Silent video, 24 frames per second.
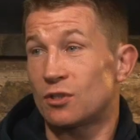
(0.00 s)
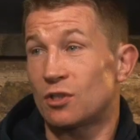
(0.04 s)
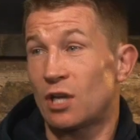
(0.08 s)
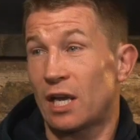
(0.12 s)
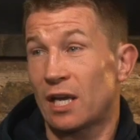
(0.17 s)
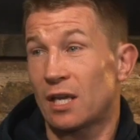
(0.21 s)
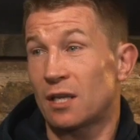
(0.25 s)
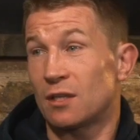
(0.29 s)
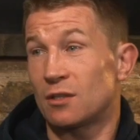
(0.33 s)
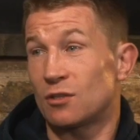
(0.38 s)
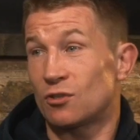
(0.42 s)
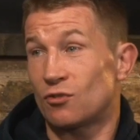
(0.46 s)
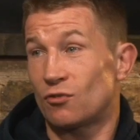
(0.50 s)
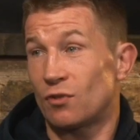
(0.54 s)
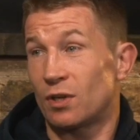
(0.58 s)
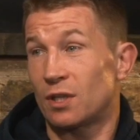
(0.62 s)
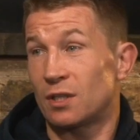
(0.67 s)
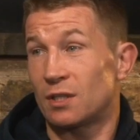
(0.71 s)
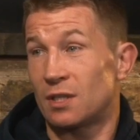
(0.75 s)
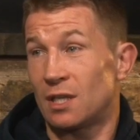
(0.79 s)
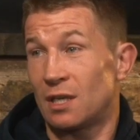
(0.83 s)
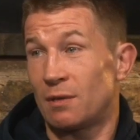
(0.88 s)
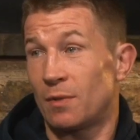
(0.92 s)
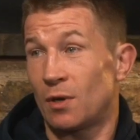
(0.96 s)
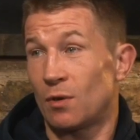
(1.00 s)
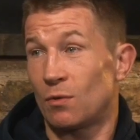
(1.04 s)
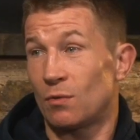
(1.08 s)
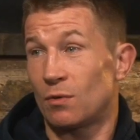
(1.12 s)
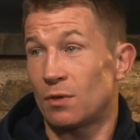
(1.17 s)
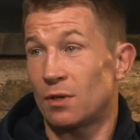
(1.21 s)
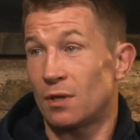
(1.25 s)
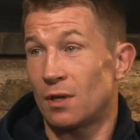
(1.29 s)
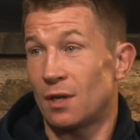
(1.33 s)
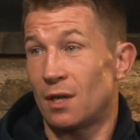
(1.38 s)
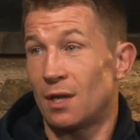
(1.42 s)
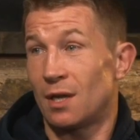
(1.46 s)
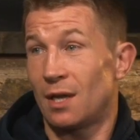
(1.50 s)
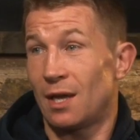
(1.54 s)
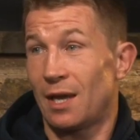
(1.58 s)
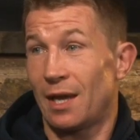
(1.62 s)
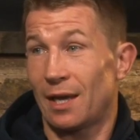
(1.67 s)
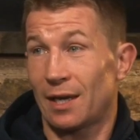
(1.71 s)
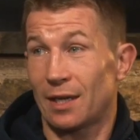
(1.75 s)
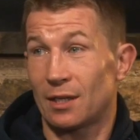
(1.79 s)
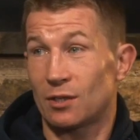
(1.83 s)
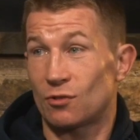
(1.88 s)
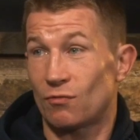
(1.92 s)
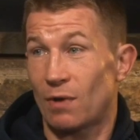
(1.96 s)
second string team out
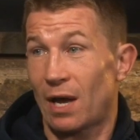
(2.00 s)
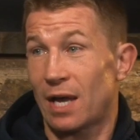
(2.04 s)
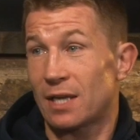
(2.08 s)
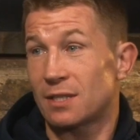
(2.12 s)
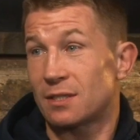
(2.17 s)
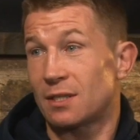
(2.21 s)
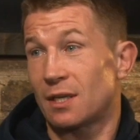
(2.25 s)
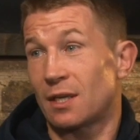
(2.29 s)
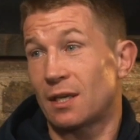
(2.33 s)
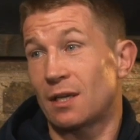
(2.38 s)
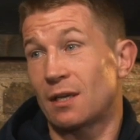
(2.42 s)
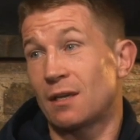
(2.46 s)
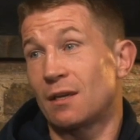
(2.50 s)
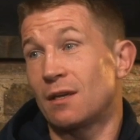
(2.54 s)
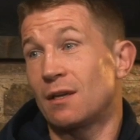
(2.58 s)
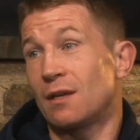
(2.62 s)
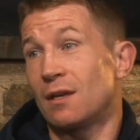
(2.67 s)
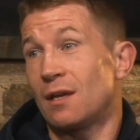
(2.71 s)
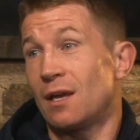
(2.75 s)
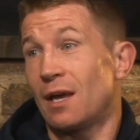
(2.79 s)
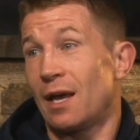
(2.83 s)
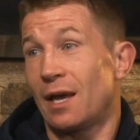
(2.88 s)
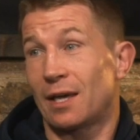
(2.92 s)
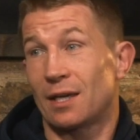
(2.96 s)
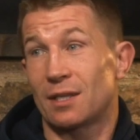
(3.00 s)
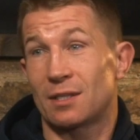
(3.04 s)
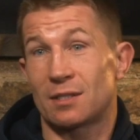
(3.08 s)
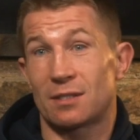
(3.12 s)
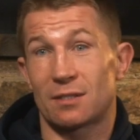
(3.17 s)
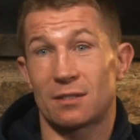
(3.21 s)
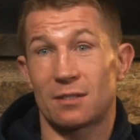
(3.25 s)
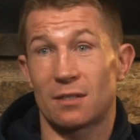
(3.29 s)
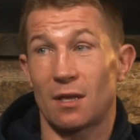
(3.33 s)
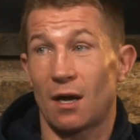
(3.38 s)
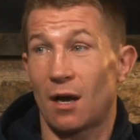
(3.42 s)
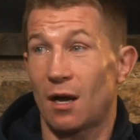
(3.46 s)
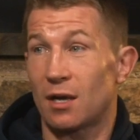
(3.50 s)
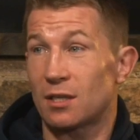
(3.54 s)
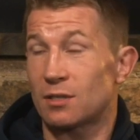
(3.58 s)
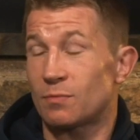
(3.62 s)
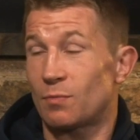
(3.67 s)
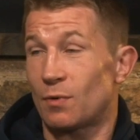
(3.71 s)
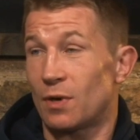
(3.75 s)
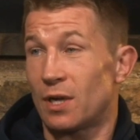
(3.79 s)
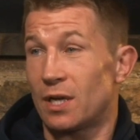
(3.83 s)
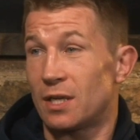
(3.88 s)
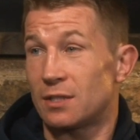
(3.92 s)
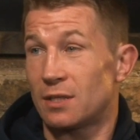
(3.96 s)
against Racing, against
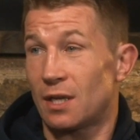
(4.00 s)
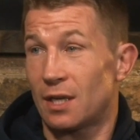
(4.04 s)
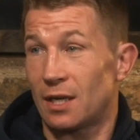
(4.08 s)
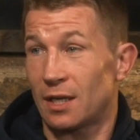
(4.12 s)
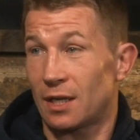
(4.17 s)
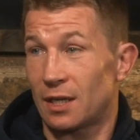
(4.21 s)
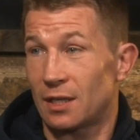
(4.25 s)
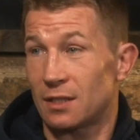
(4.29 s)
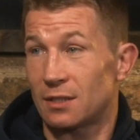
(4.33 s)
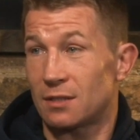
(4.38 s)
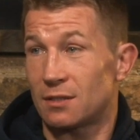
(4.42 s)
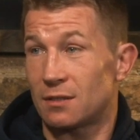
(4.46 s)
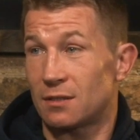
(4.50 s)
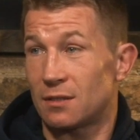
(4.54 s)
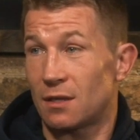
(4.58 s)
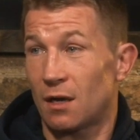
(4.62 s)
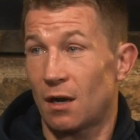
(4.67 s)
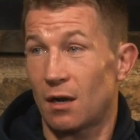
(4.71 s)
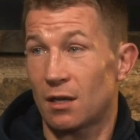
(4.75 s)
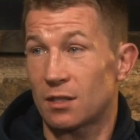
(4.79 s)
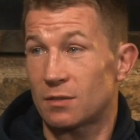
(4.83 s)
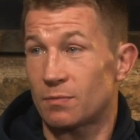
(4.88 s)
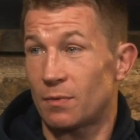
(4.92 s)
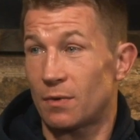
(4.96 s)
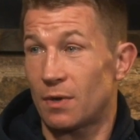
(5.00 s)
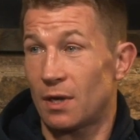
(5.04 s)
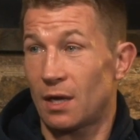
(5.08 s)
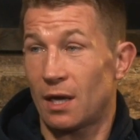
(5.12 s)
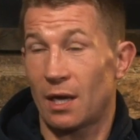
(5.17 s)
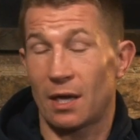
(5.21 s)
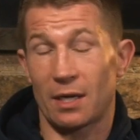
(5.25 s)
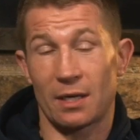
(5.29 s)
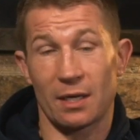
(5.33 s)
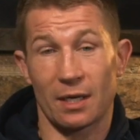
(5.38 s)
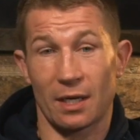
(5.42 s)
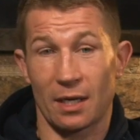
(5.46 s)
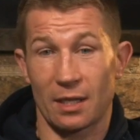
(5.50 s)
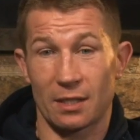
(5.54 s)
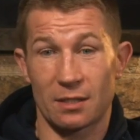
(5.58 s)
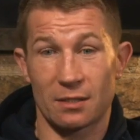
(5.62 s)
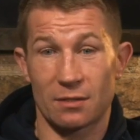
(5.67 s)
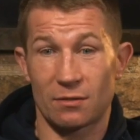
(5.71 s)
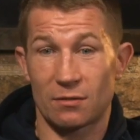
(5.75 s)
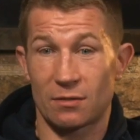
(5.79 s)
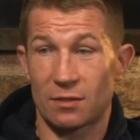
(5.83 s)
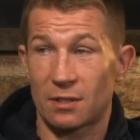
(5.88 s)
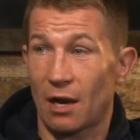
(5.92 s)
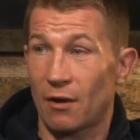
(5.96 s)
Ospreys, and against Ospre and
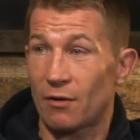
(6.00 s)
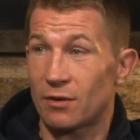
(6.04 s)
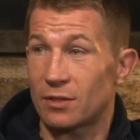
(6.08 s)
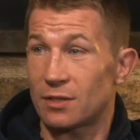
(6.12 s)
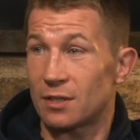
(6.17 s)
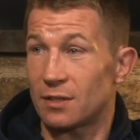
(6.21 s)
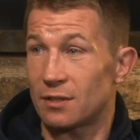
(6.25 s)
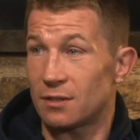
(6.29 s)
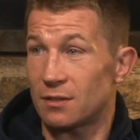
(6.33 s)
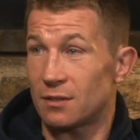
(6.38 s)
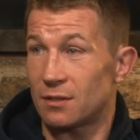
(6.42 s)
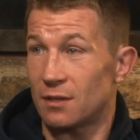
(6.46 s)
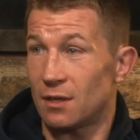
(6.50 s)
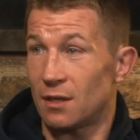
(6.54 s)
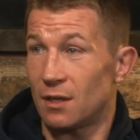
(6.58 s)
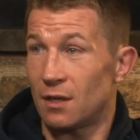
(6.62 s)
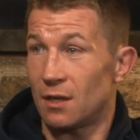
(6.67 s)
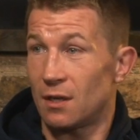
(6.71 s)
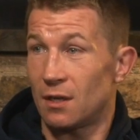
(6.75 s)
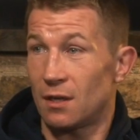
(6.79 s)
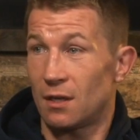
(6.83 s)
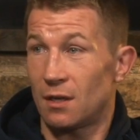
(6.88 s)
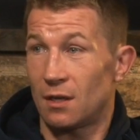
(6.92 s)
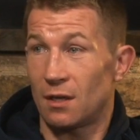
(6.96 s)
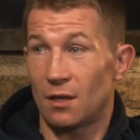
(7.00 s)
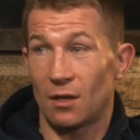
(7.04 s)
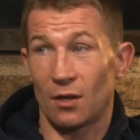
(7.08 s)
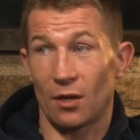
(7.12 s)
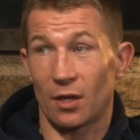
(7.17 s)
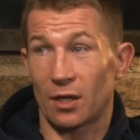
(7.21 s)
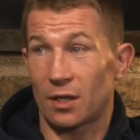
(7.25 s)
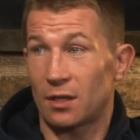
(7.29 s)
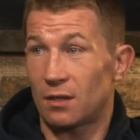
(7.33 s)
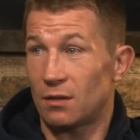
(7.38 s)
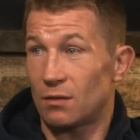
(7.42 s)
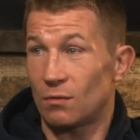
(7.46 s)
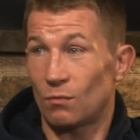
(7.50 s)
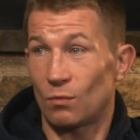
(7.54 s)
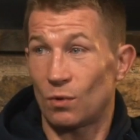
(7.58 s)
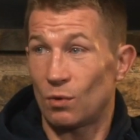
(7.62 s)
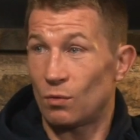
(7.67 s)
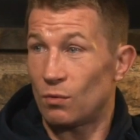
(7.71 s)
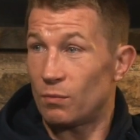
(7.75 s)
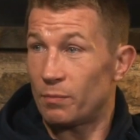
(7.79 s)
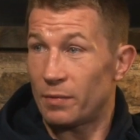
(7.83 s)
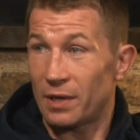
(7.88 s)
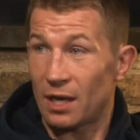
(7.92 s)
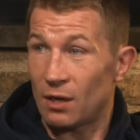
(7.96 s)
against Saracens, mm. like, we
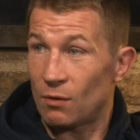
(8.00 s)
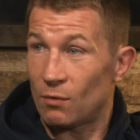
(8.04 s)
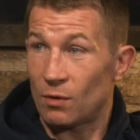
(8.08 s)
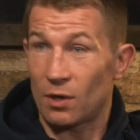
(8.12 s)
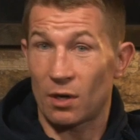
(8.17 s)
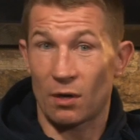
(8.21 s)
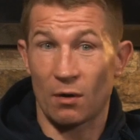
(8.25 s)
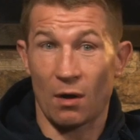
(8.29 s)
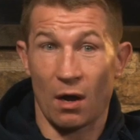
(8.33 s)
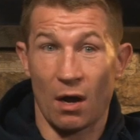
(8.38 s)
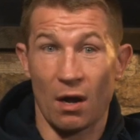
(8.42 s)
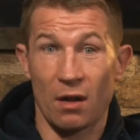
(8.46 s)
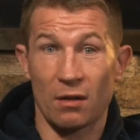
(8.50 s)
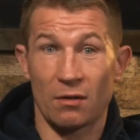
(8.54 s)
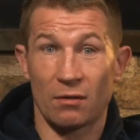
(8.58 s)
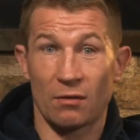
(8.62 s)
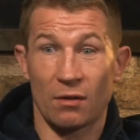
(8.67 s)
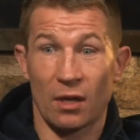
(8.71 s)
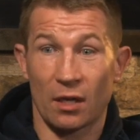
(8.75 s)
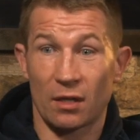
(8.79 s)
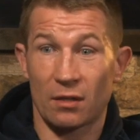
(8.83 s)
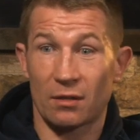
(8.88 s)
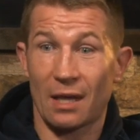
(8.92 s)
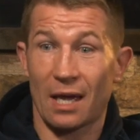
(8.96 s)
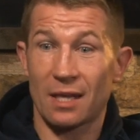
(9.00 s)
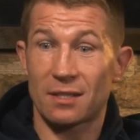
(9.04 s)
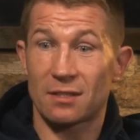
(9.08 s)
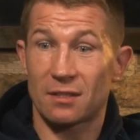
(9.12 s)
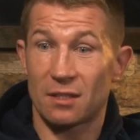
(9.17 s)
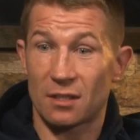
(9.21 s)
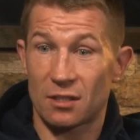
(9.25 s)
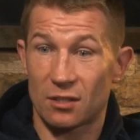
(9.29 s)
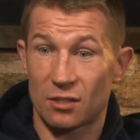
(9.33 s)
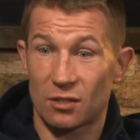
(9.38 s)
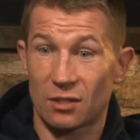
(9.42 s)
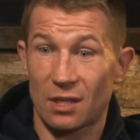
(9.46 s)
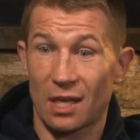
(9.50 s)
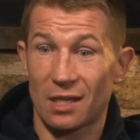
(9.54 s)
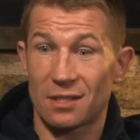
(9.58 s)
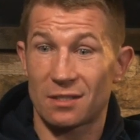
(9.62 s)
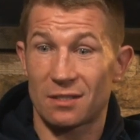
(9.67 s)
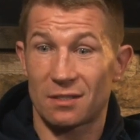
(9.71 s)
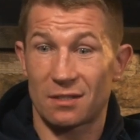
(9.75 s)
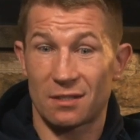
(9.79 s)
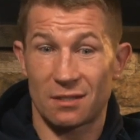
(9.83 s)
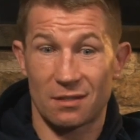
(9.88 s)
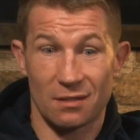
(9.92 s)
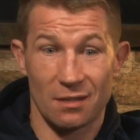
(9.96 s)
wouldn't be anywhere near. Like, that's this.
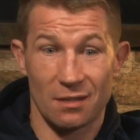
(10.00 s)
That's,